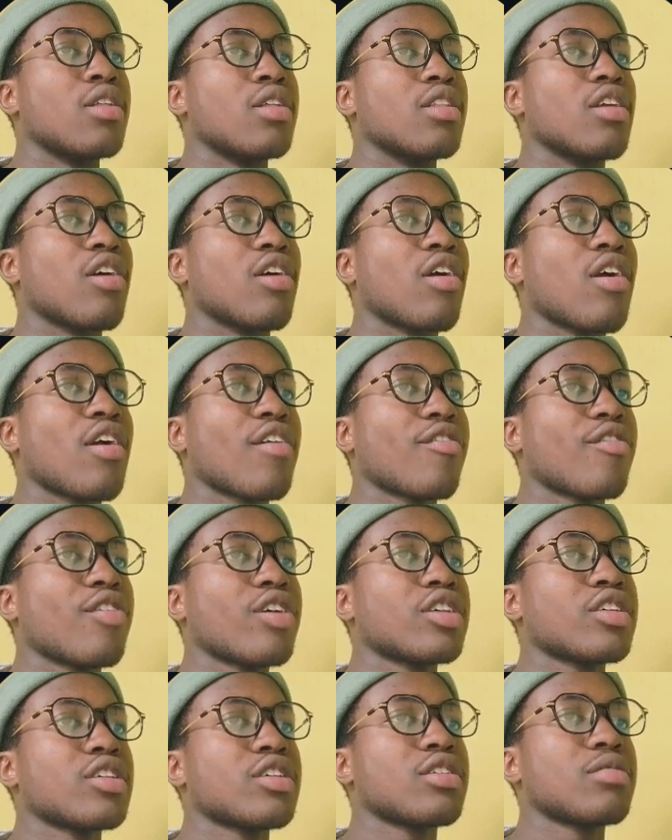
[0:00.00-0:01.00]
the
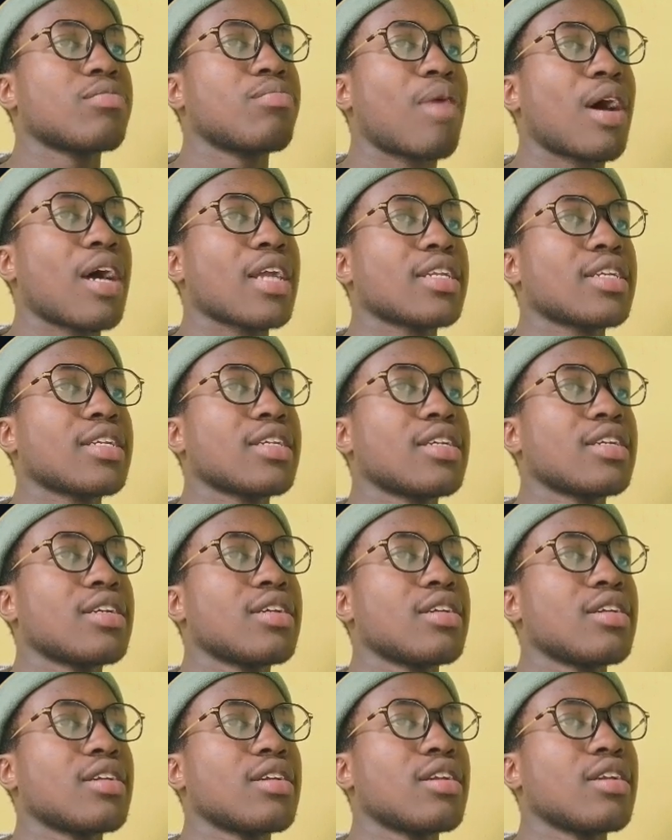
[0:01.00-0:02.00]
graphics part,
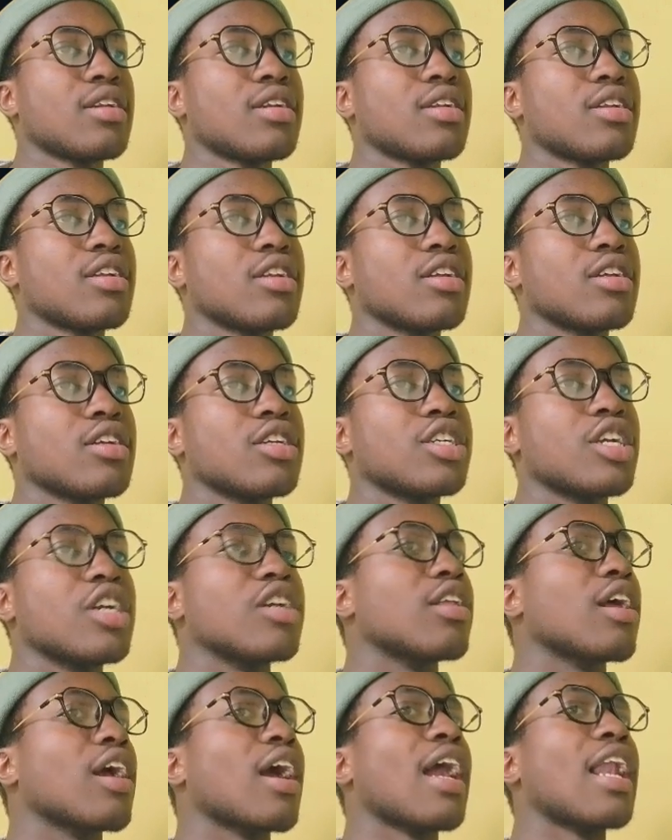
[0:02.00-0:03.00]

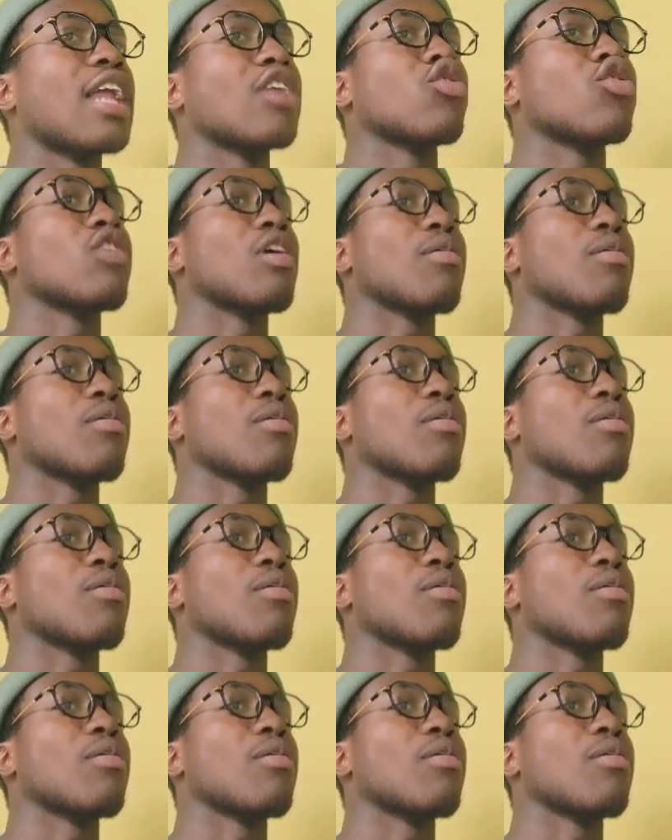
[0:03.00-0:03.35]
change the color so